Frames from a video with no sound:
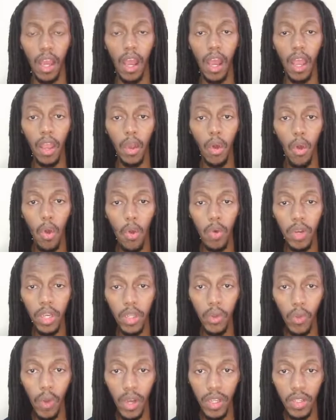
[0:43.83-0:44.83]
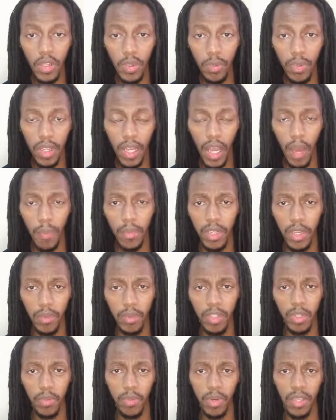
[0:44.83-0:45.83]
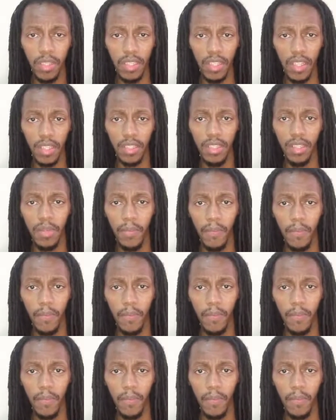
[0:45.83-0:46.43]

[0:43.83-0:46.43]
I only want to become deputy president.